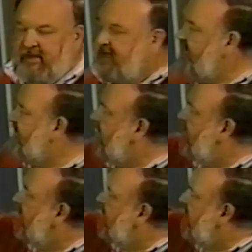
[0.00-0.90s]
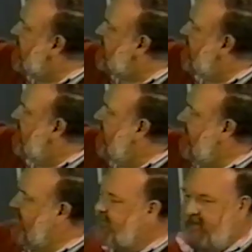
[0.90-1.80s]
If each
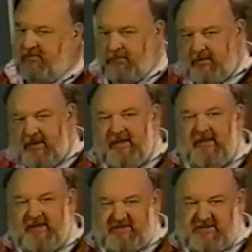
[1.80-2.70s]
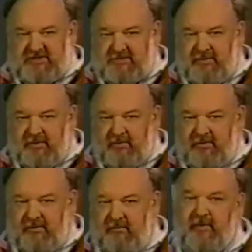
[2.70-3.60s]
layer is really nice and
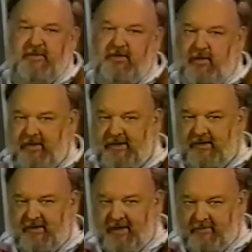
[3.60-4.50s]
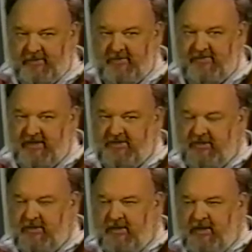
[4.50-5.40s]
smooth, we would call that a laminar section.
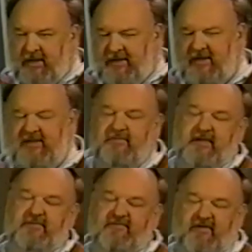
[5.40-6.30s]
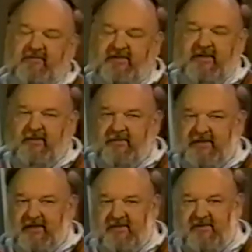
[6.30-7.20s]
I think sometimes if you've ever seen anybody
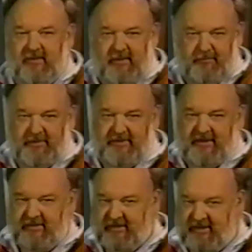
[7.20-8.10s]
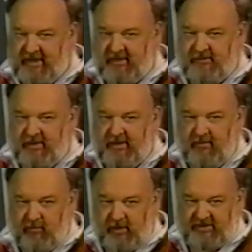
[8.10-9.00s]
take a cigarette and put it down in an ashtray
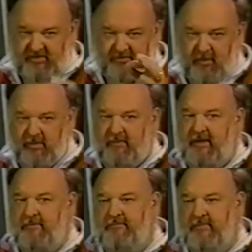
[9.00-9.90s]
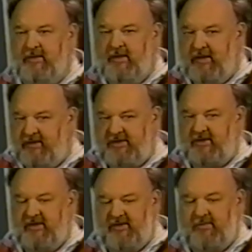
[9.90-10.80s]
and watch the smoke come up,
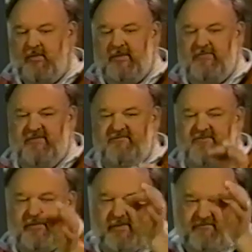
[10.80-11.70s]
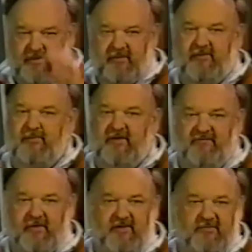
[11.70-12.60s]
initially the smoke comes up very, very straight,
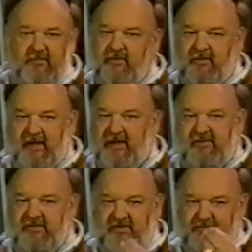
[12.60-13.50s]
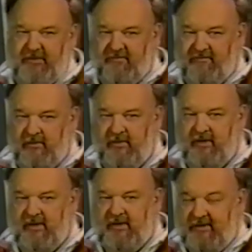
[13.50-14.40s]
very smooth. Lines are just beautiful.
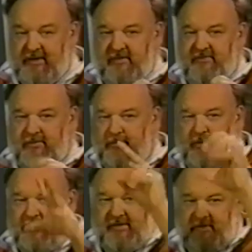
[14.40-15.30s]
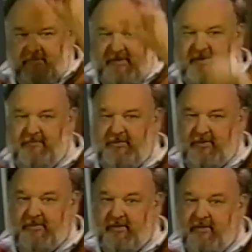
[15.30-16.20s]
Then at a certain point it starts to become
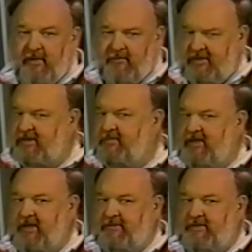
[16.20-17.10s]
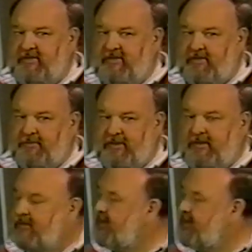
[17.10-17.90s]
turbulent. Well, the same thing happens on an airplane.